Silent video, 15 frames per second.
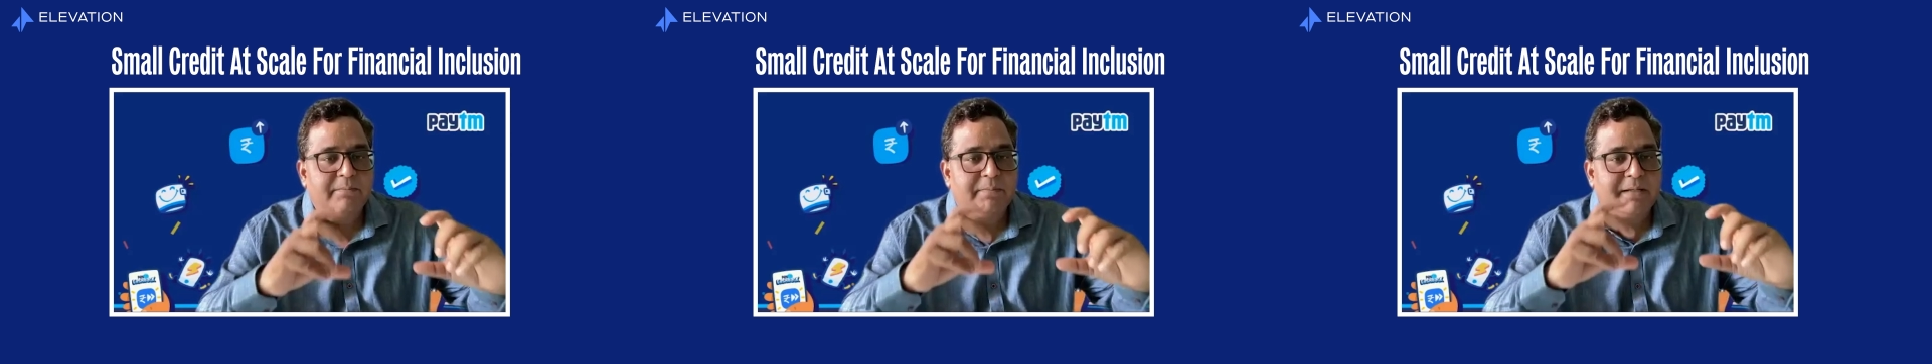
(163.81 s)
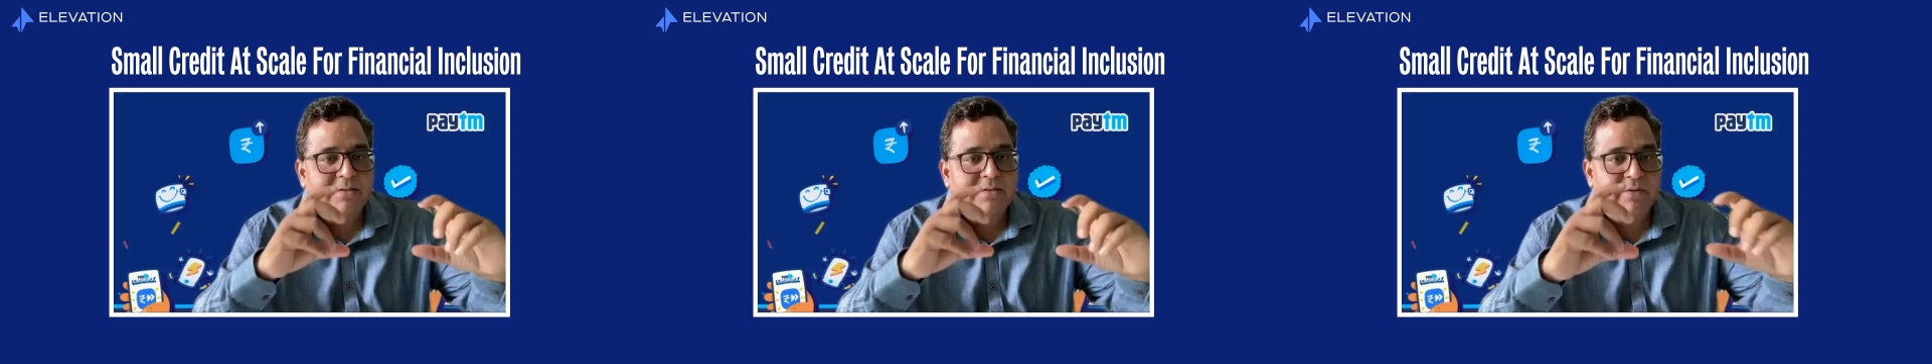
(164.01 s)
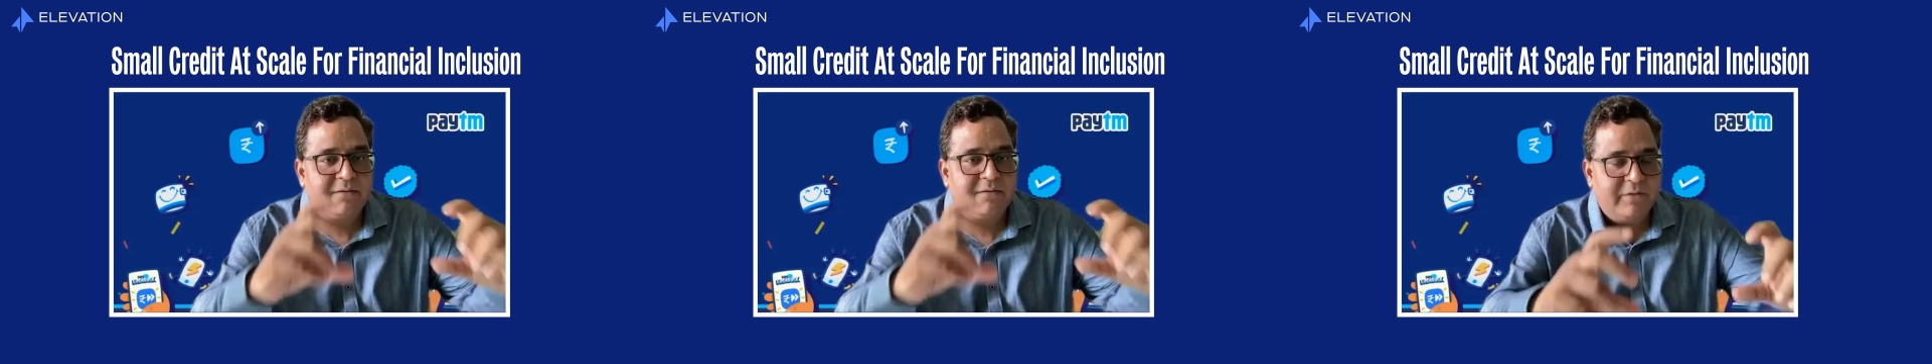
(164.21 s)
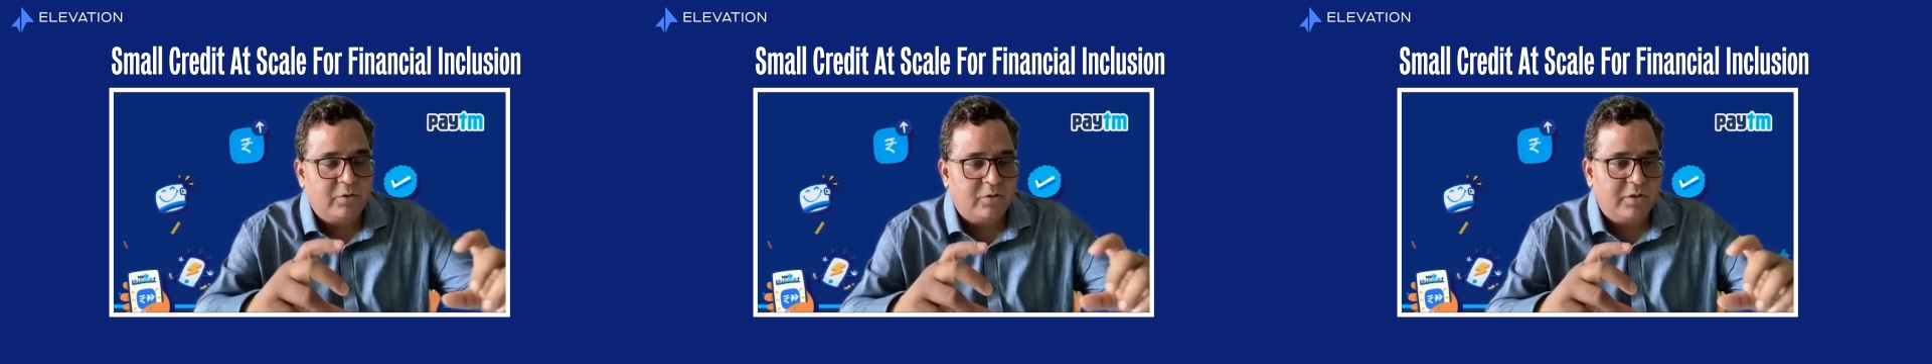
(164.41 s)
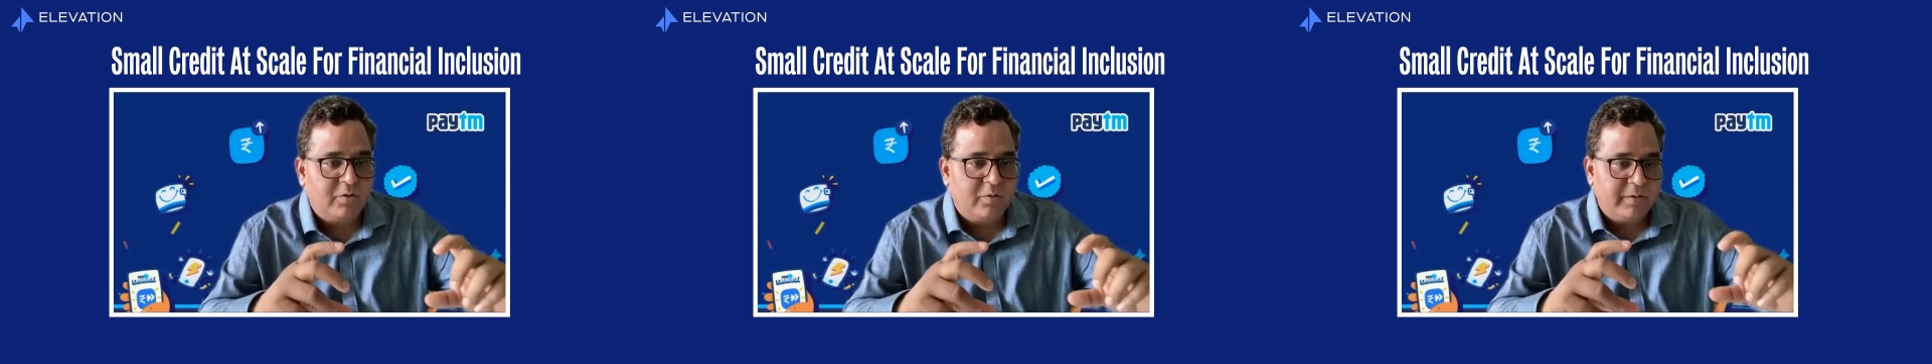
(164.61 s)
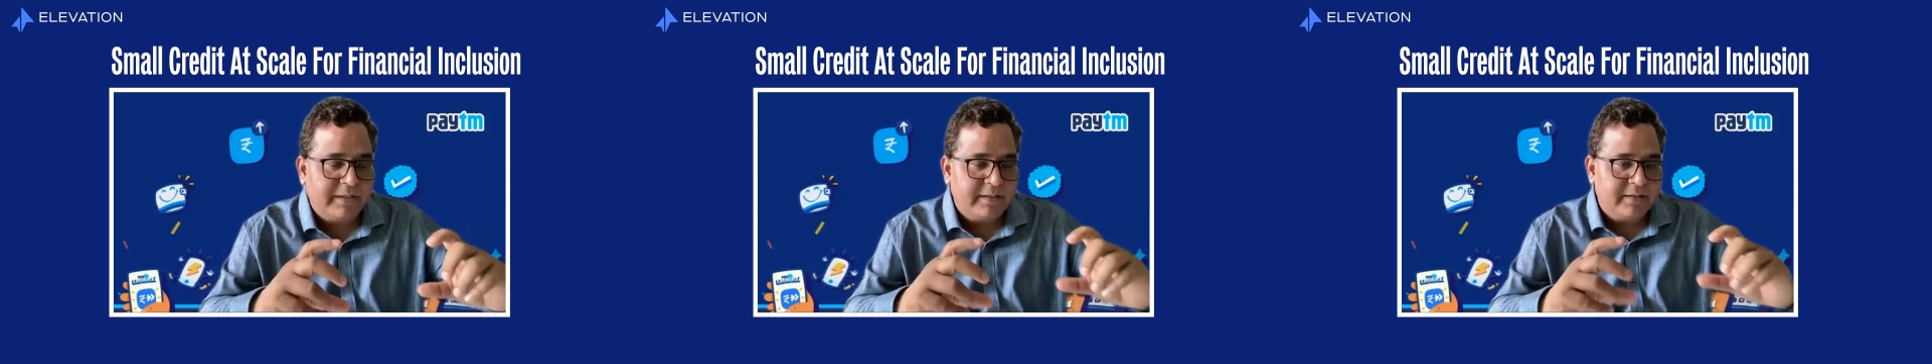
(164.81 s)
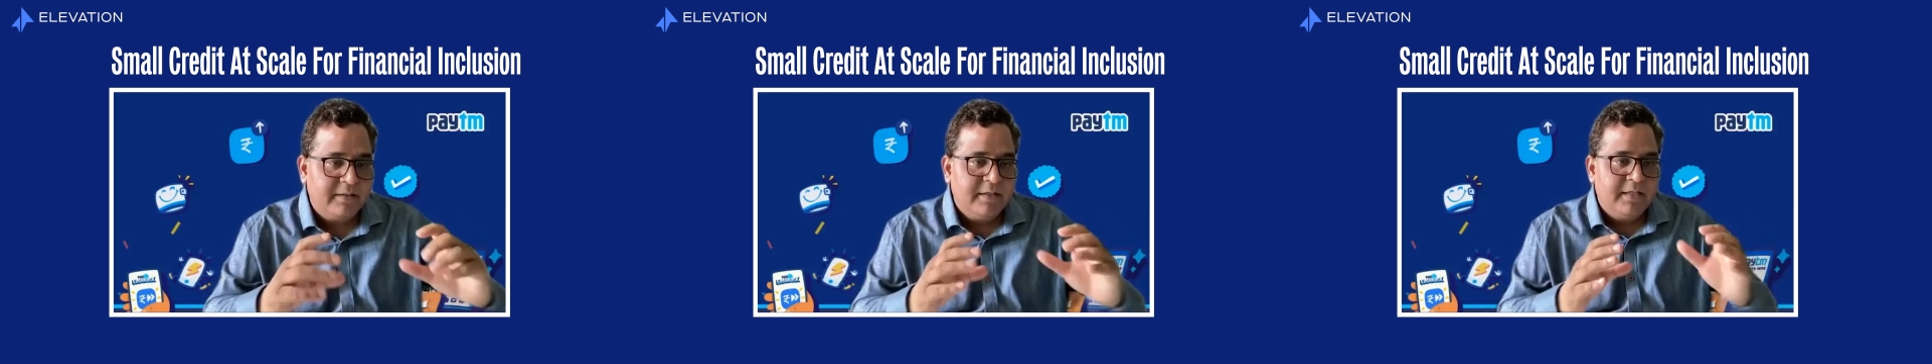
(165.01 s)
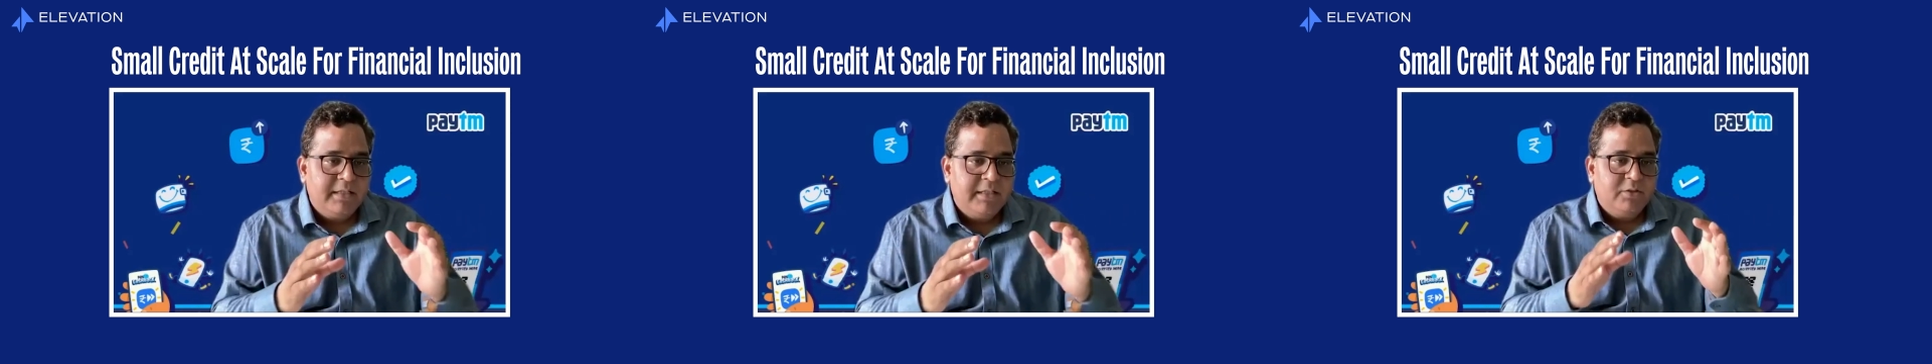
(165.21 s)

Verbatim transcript: the place where we could innovate